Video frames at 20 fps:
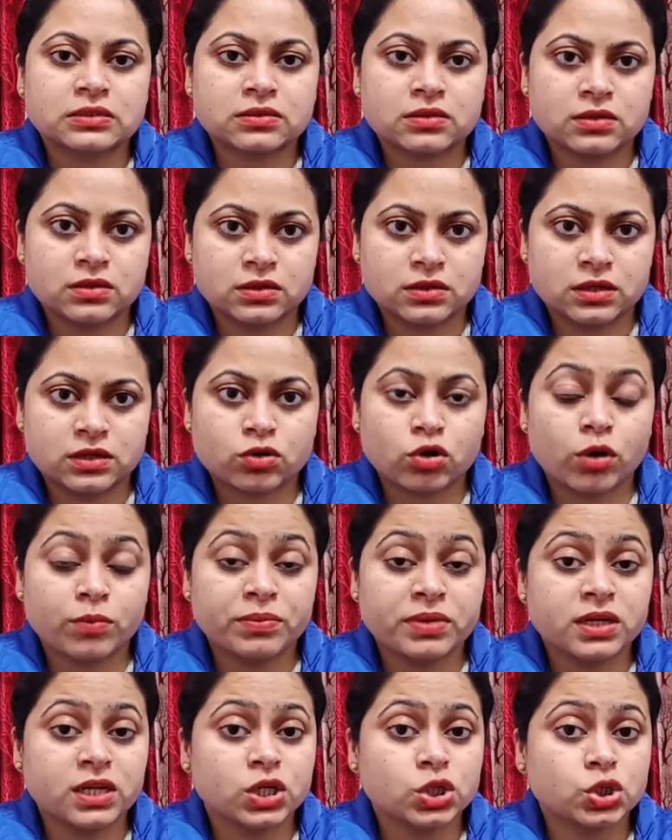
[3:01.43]

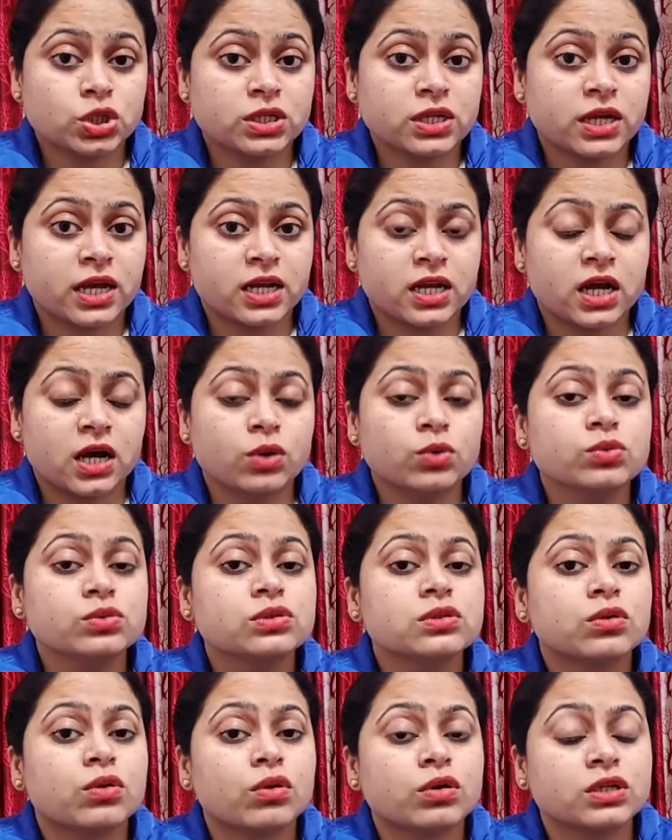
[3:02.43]
combination allows
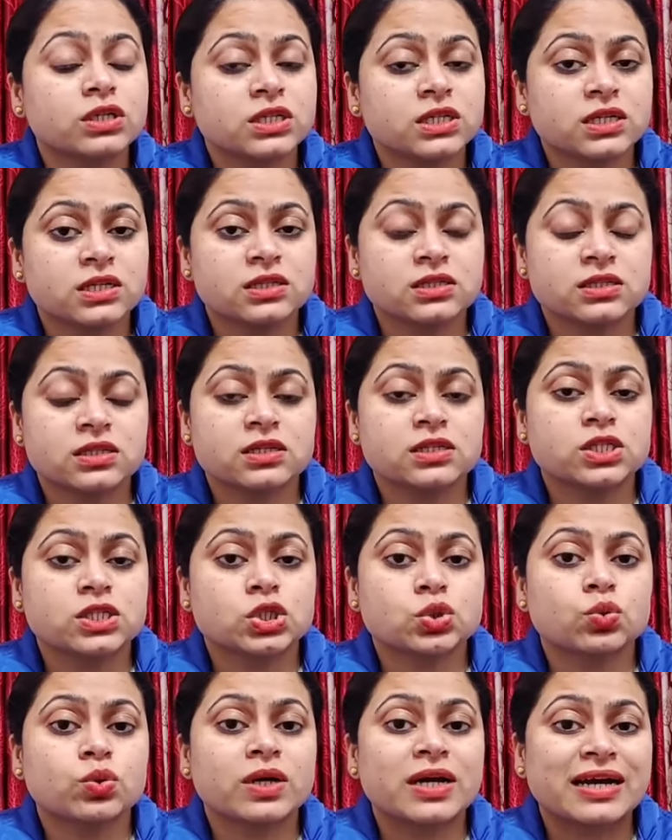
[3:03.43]
audiences
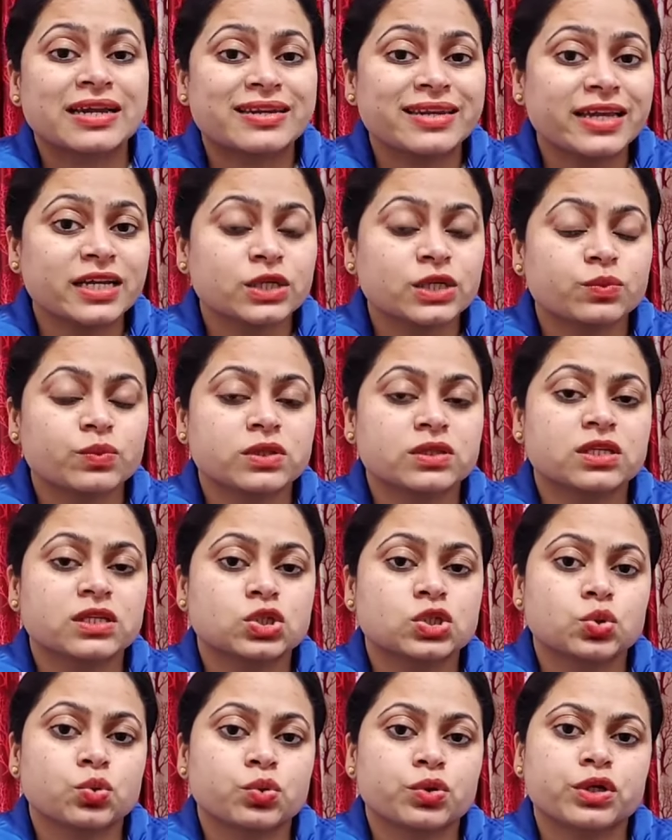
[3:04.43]
to connect with the
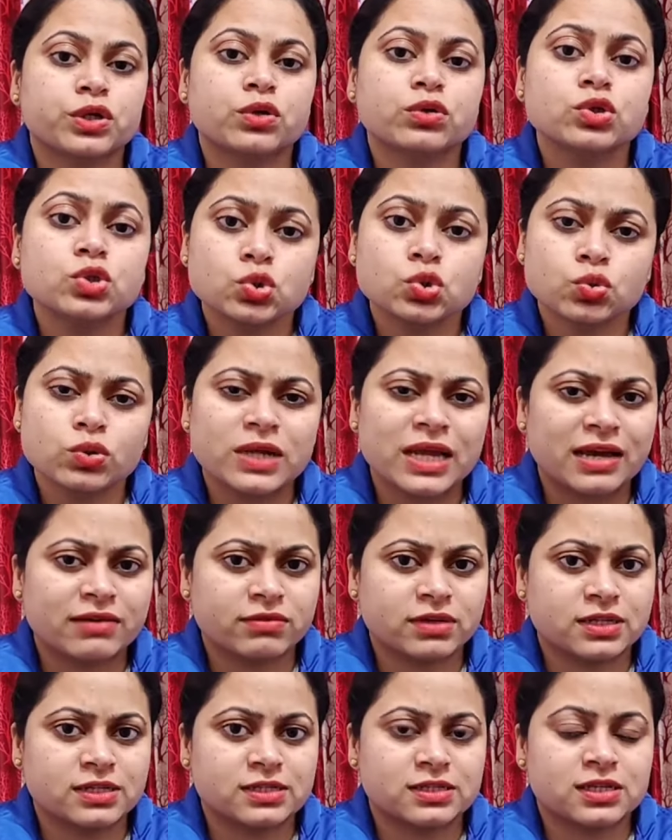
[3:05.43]
story on two
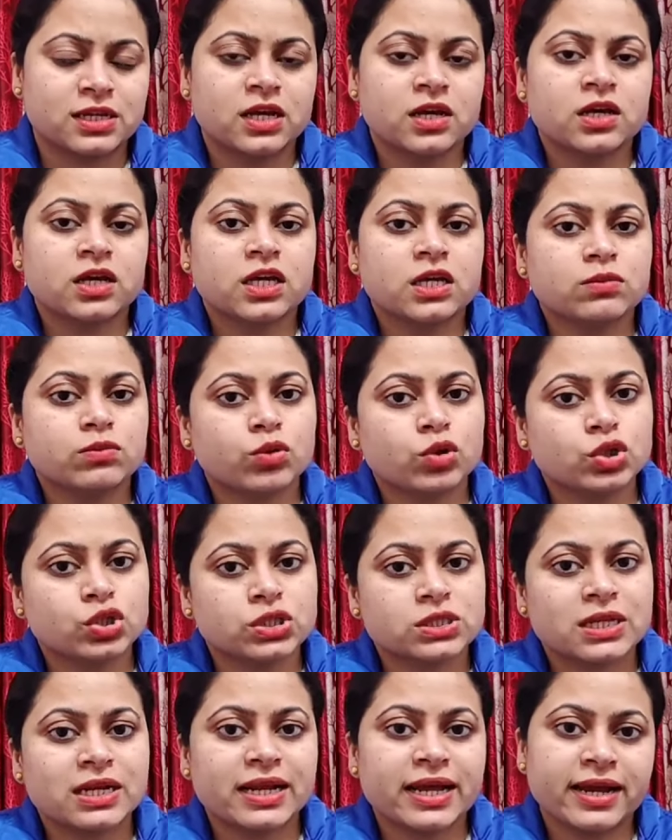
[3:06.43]
levels,
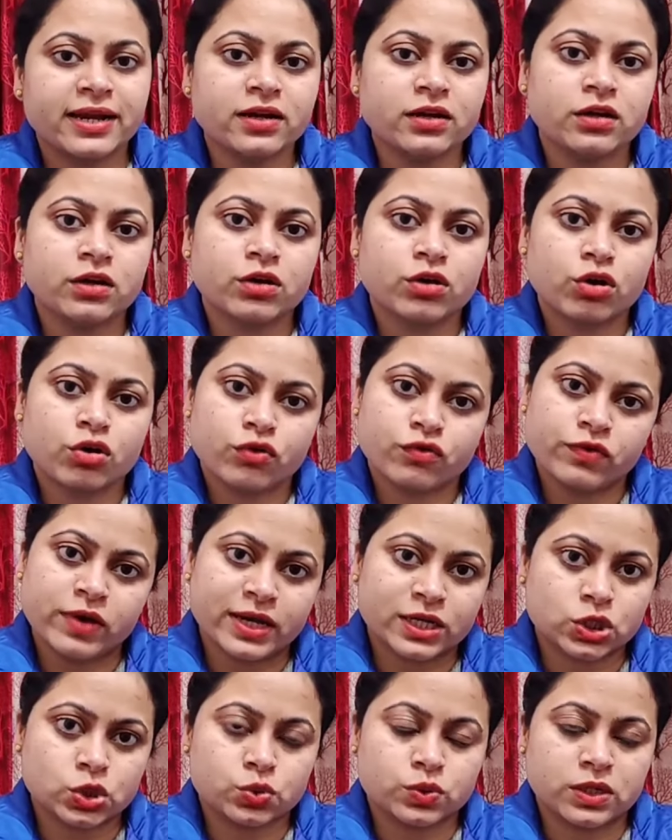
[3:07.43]
emotional and
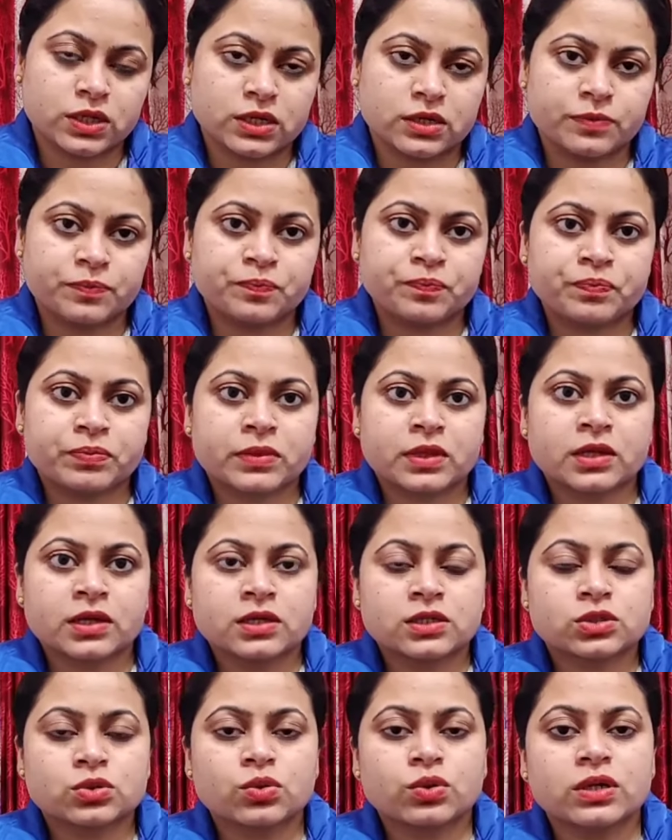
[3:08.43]
factual.
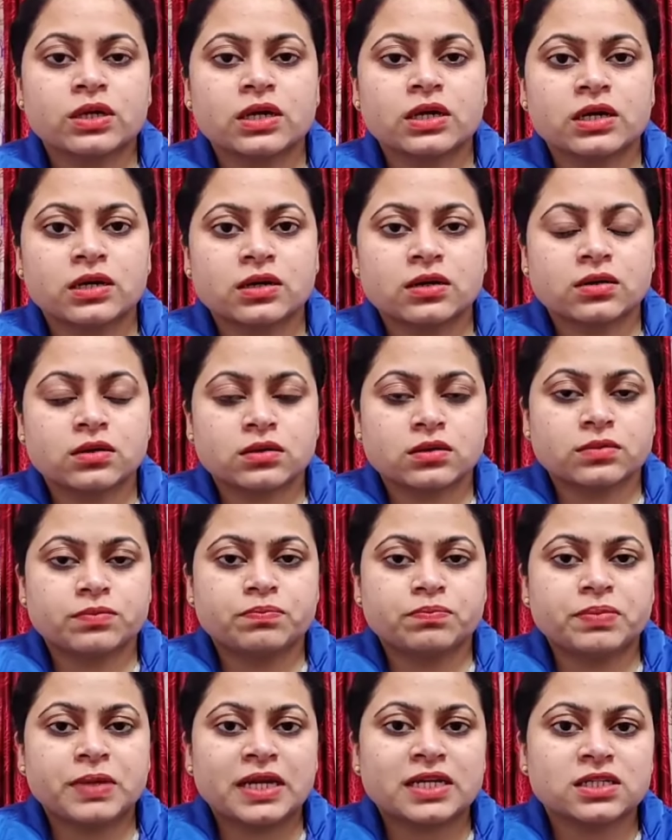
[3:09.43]
So
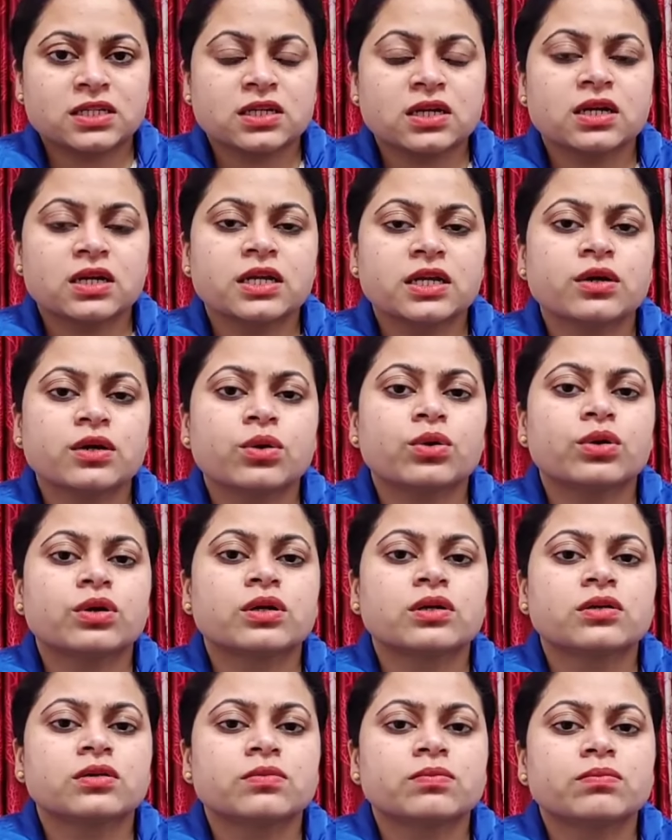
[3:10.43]
practically,
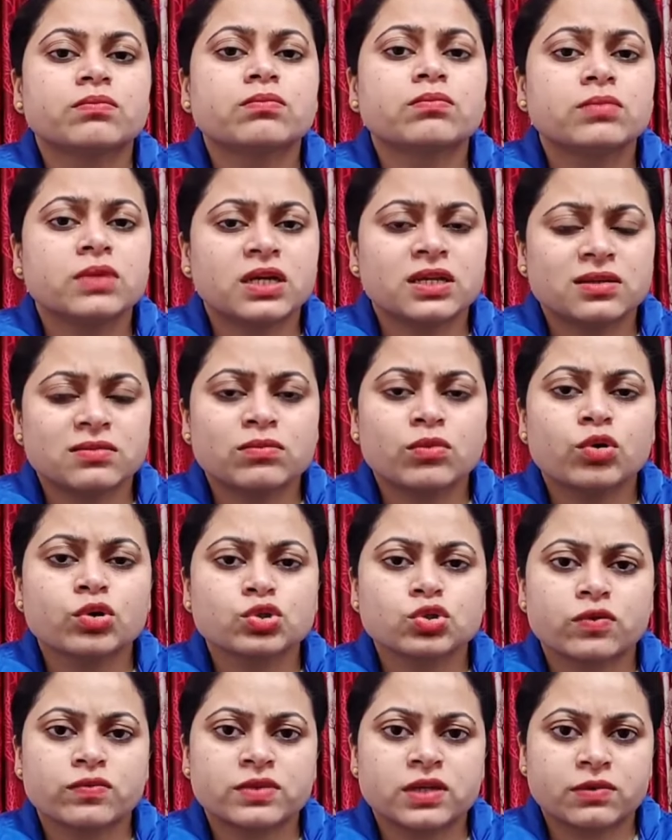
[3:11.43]
or in most
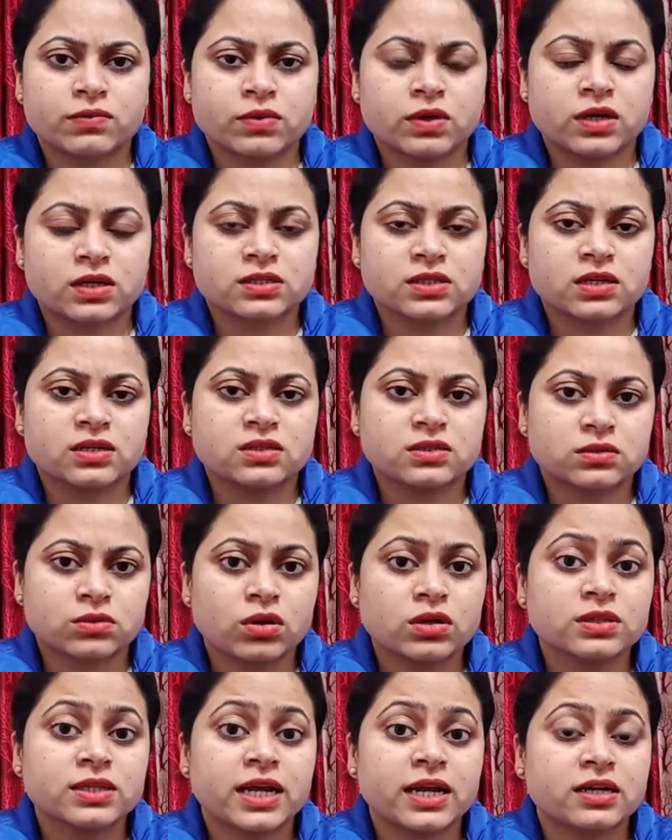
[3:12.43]
of the works, it's not
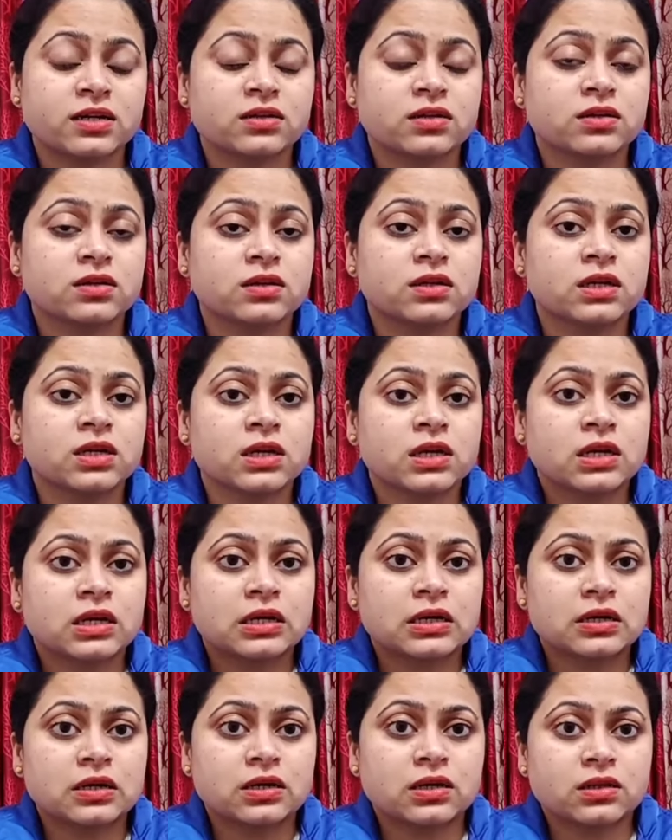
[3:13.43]
that
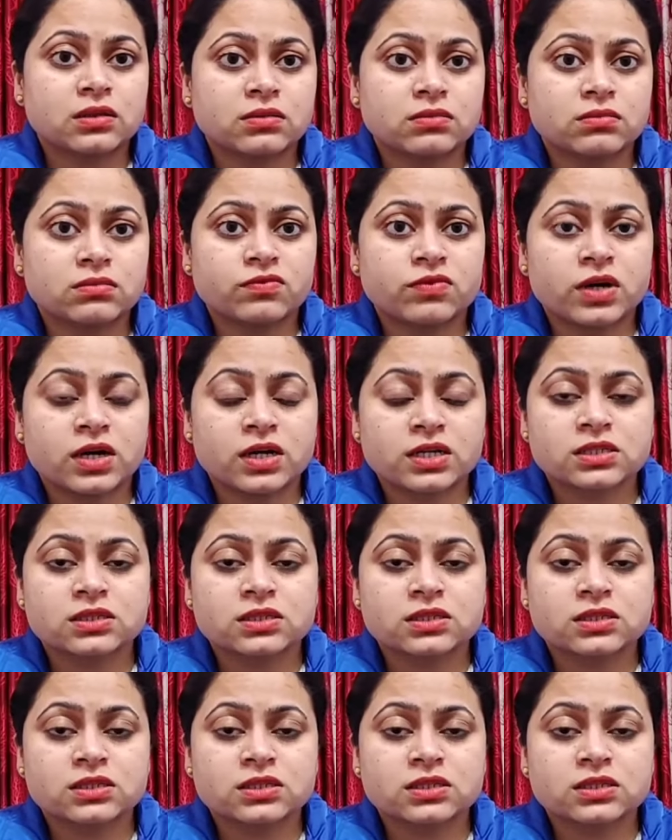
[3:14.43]
works